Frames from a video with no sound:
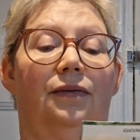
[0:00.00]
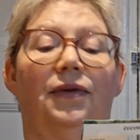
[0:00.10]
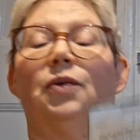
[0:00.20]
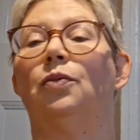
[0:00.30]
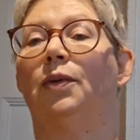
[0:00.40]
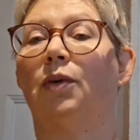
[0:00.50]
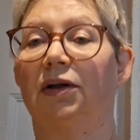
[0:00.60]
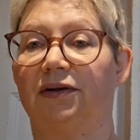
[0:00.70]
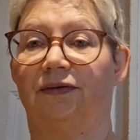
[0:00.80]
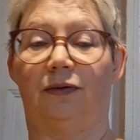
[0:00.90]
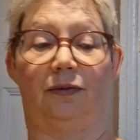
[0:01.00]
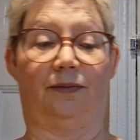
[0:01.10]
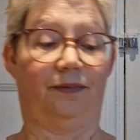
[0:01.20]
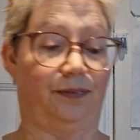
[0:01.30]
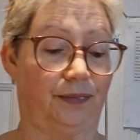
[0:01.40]
They will be wonderful.
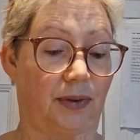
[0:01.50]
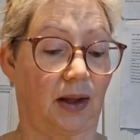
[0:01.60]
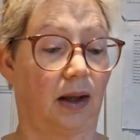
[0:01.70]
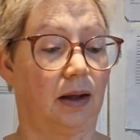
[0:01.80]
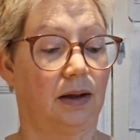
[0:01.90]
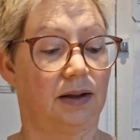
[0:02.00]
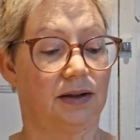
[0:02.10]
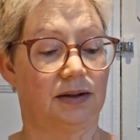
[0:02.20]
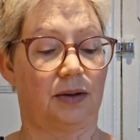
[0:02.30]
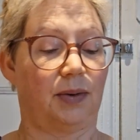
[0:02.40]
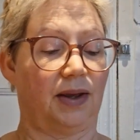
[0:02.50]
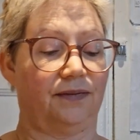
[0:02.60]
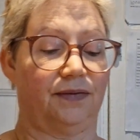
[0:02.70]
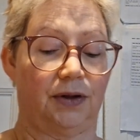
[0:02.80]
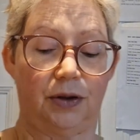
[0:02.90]
So we
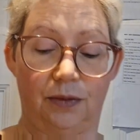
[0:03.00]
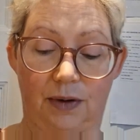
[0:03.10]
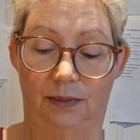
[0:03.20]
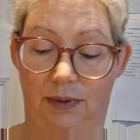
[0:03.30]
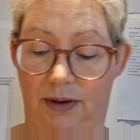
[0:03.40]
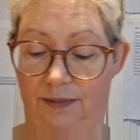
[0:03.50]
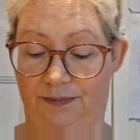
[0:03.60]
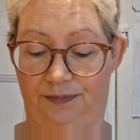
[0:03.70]
have cucumber.